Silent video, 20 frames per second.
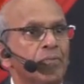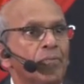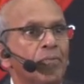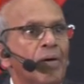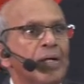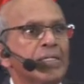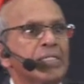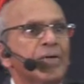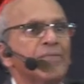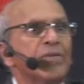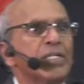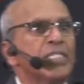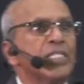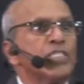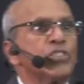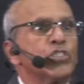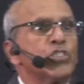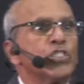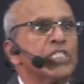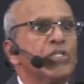Whatever
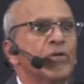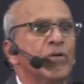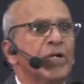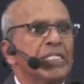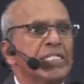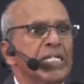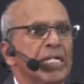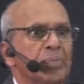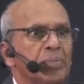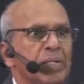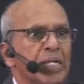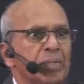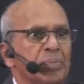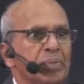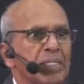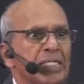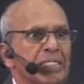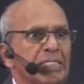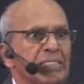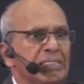your situation may
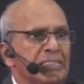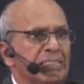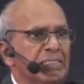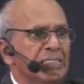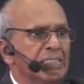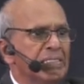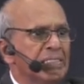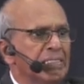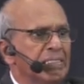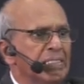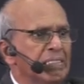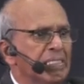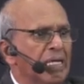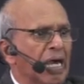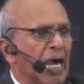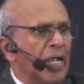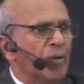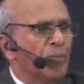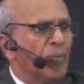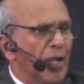be,
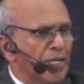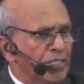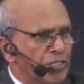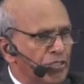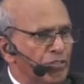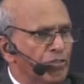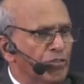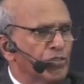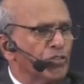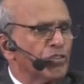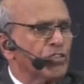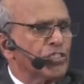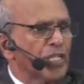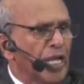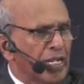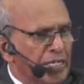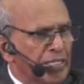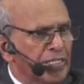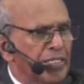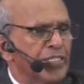I want you to
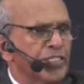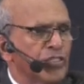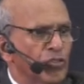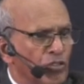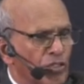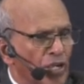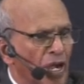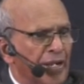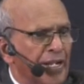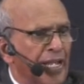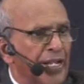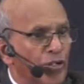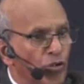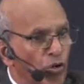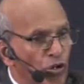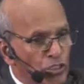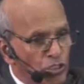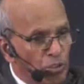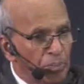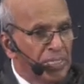surrender to God and
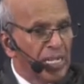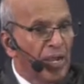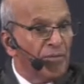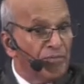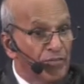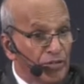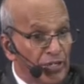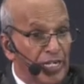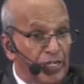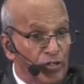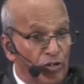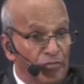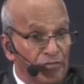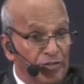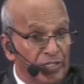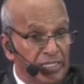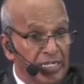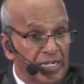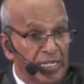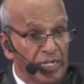not to be afraid
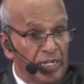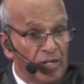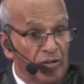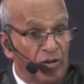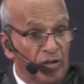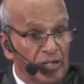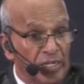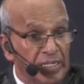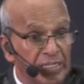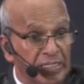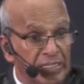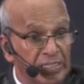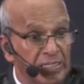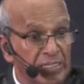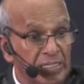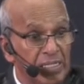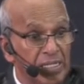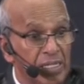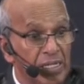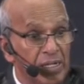of it any longer.
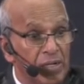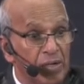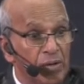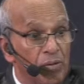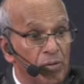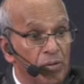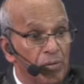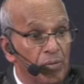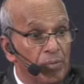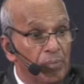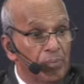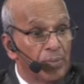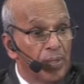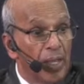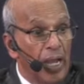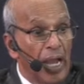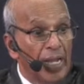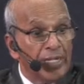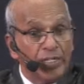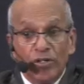
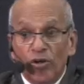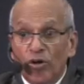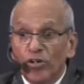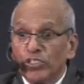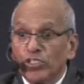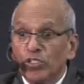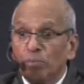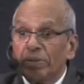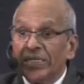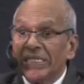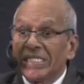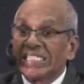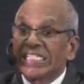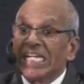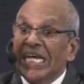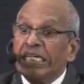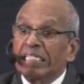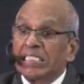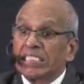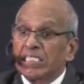And not to be
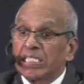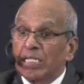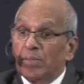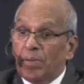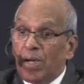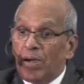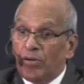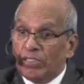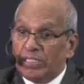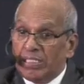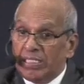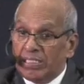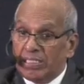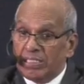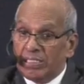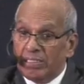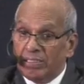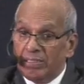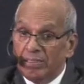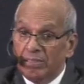tensed about it.